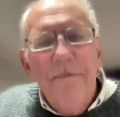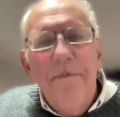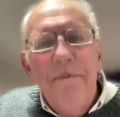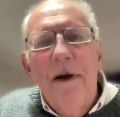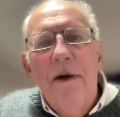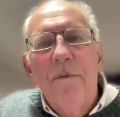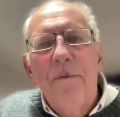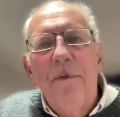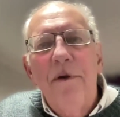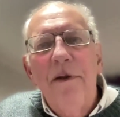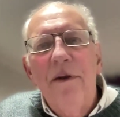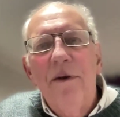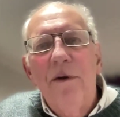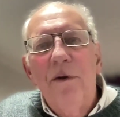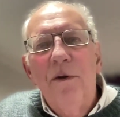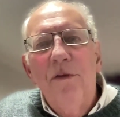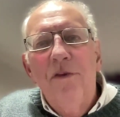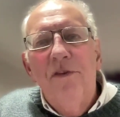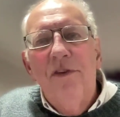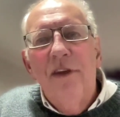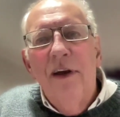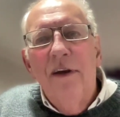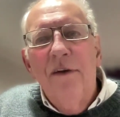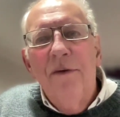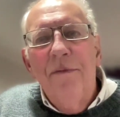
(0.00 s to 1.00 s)
but we
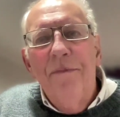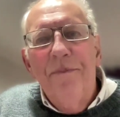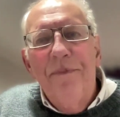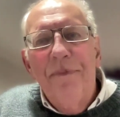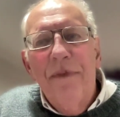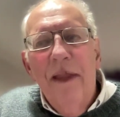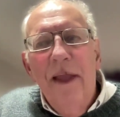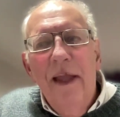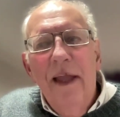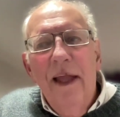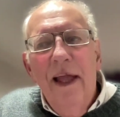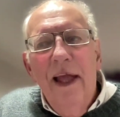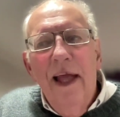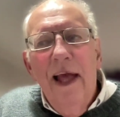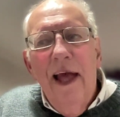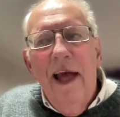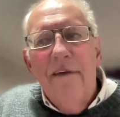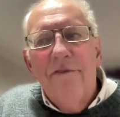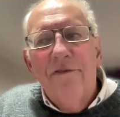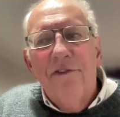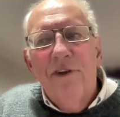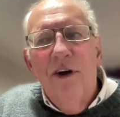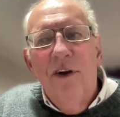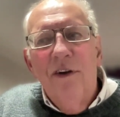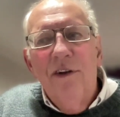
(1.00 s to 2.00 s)
also
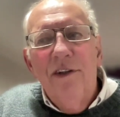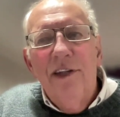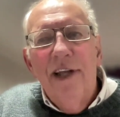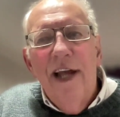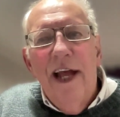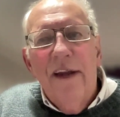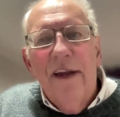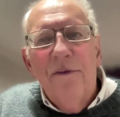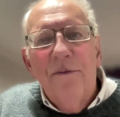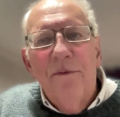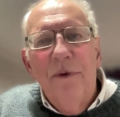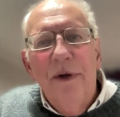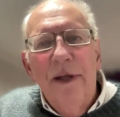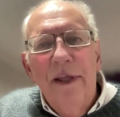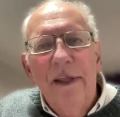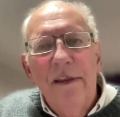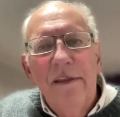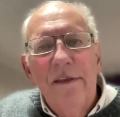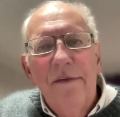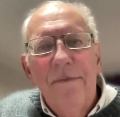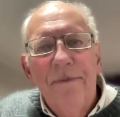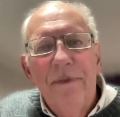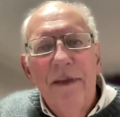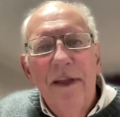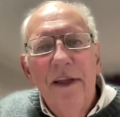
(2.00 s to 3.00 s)
have contact
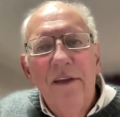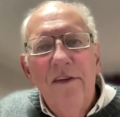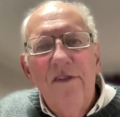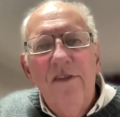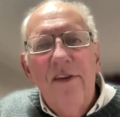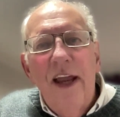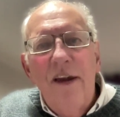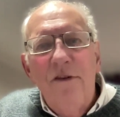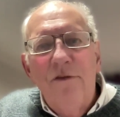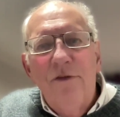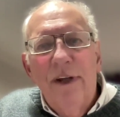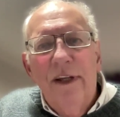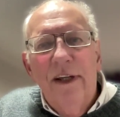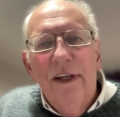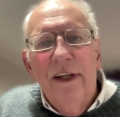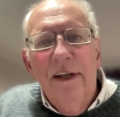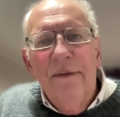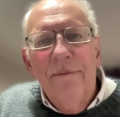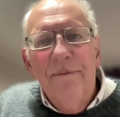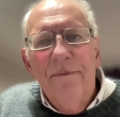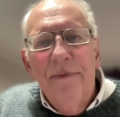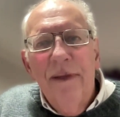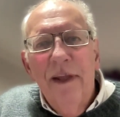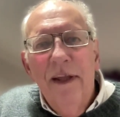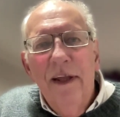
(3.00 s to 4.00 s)
with
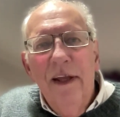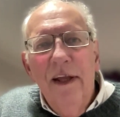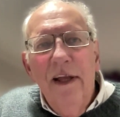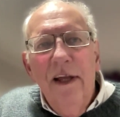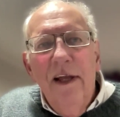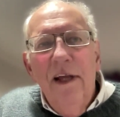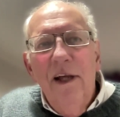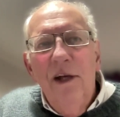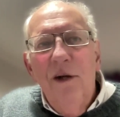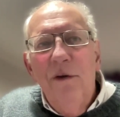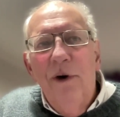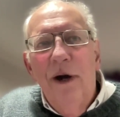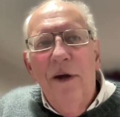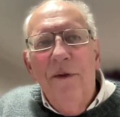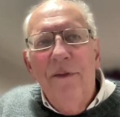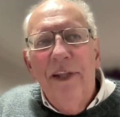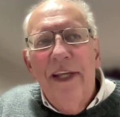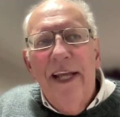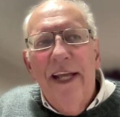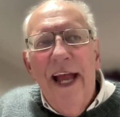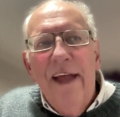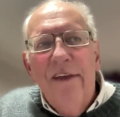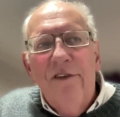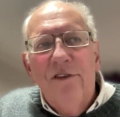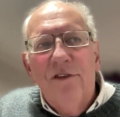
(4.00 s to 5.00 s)
Centrica, who own the
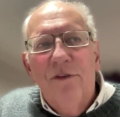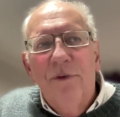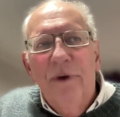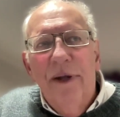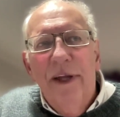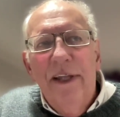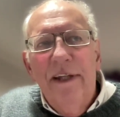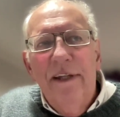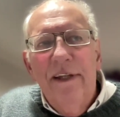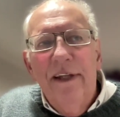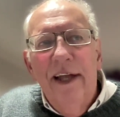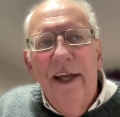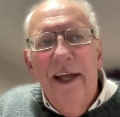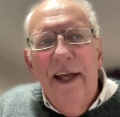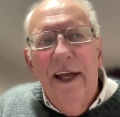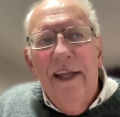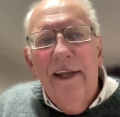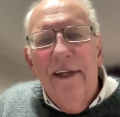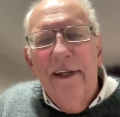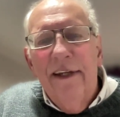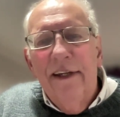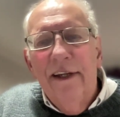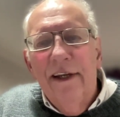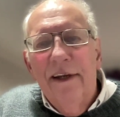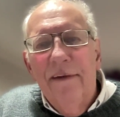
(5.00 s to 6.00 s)
gas grid
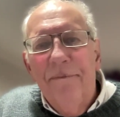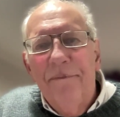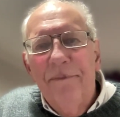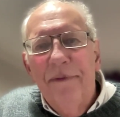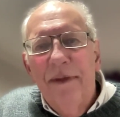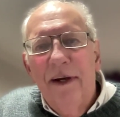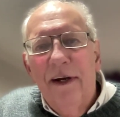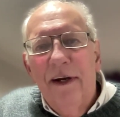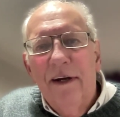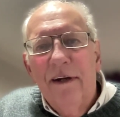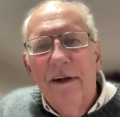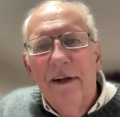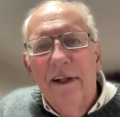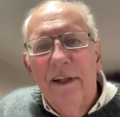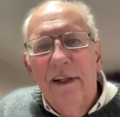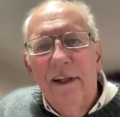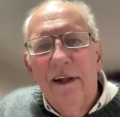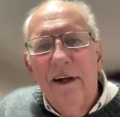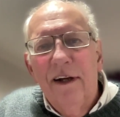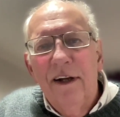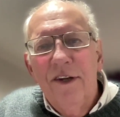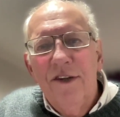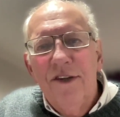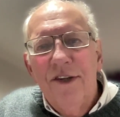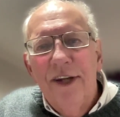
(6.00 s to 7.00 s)
and are a
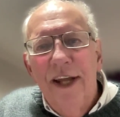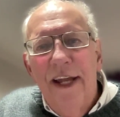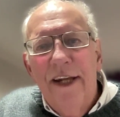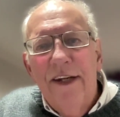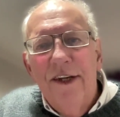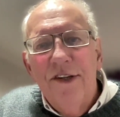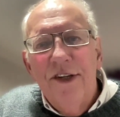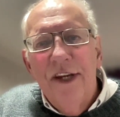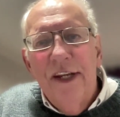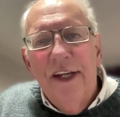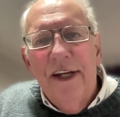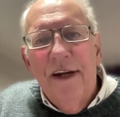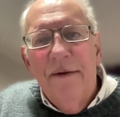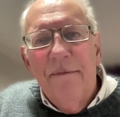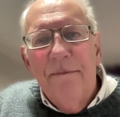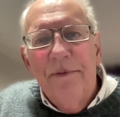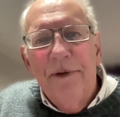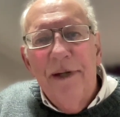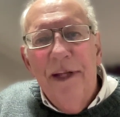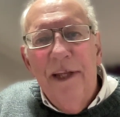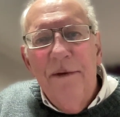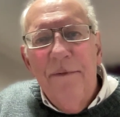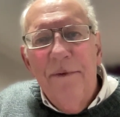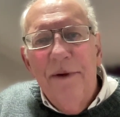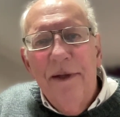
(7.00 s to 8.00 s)
large energy
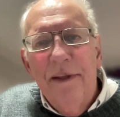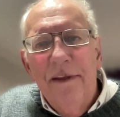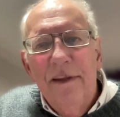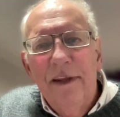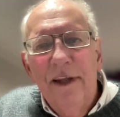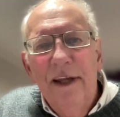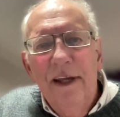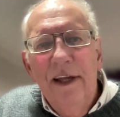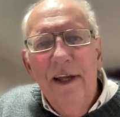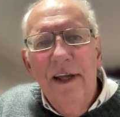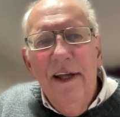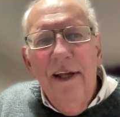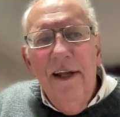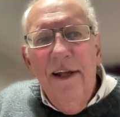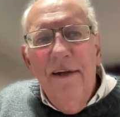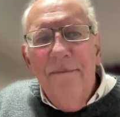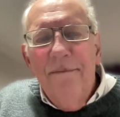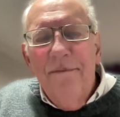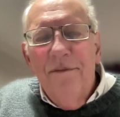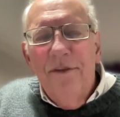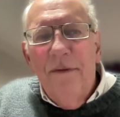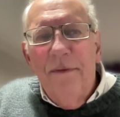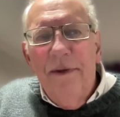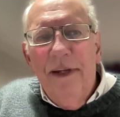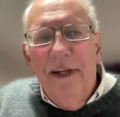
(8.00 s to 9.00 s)
company with
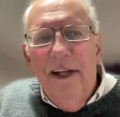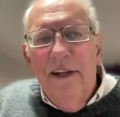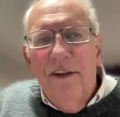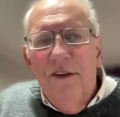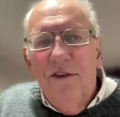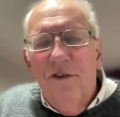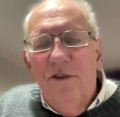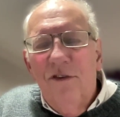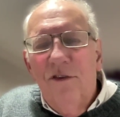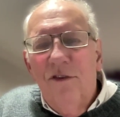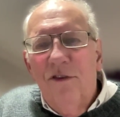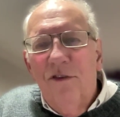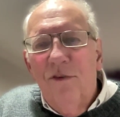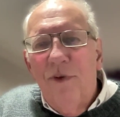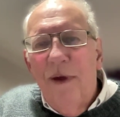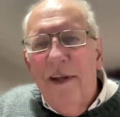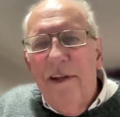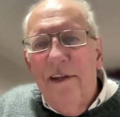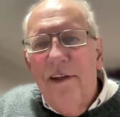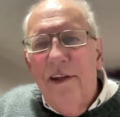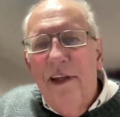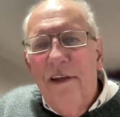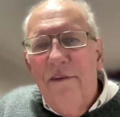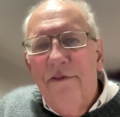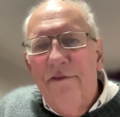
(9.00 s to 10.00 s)
something like
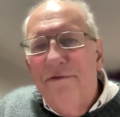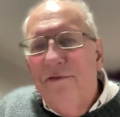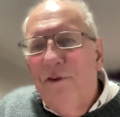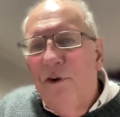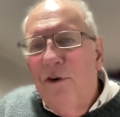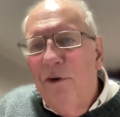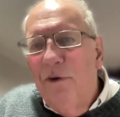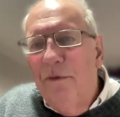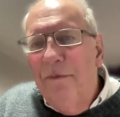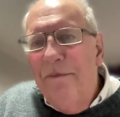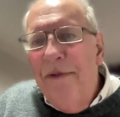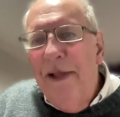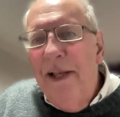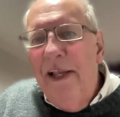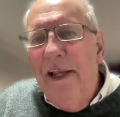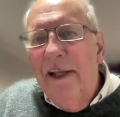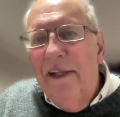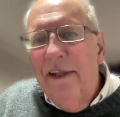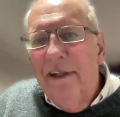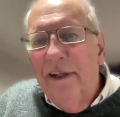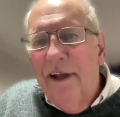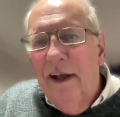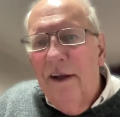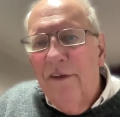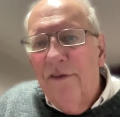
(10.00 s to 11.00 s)
24
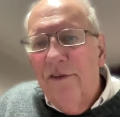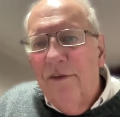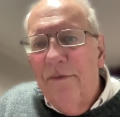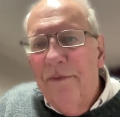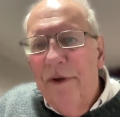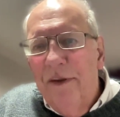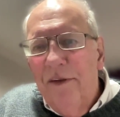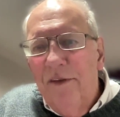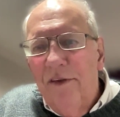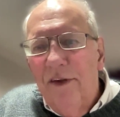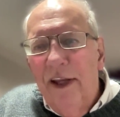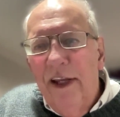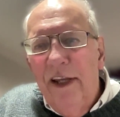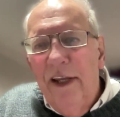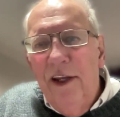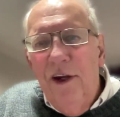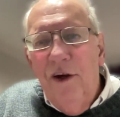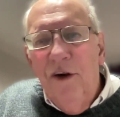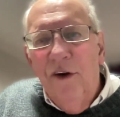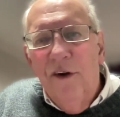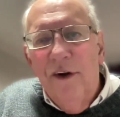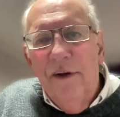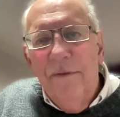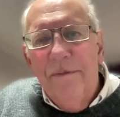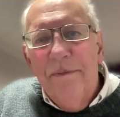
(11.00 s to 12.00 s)
million customers in
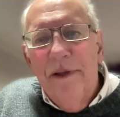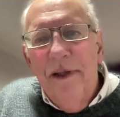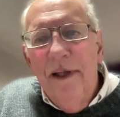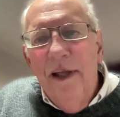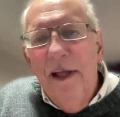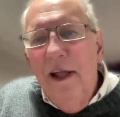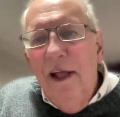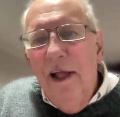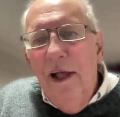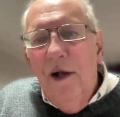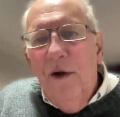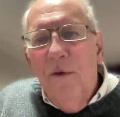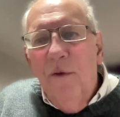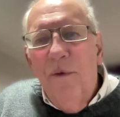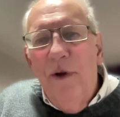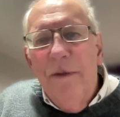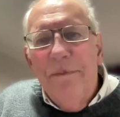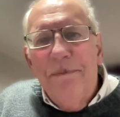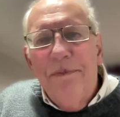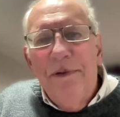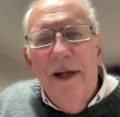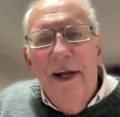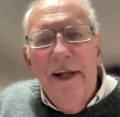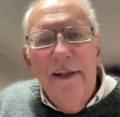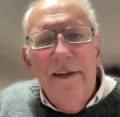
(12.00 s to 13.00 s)
Europe. We
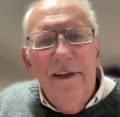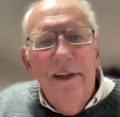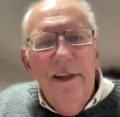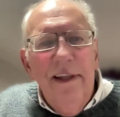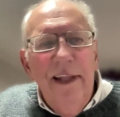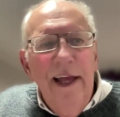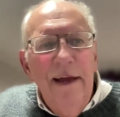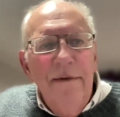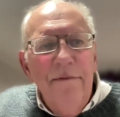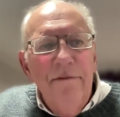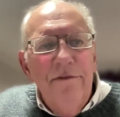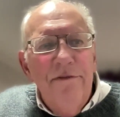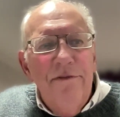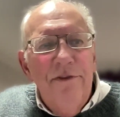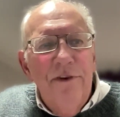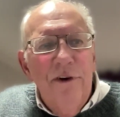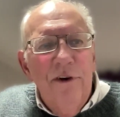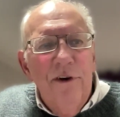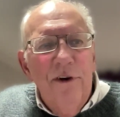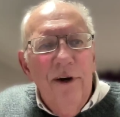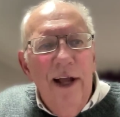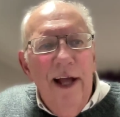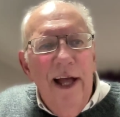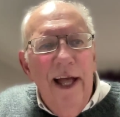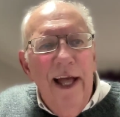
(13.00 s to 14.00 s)
applied to them
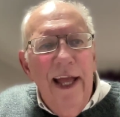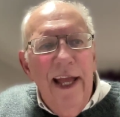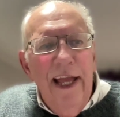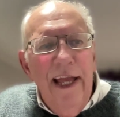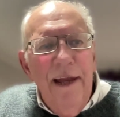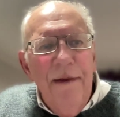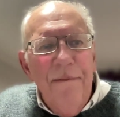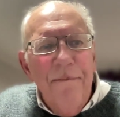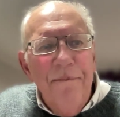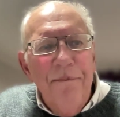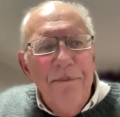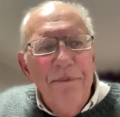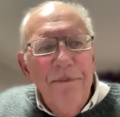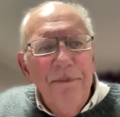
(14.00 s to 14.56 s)
for a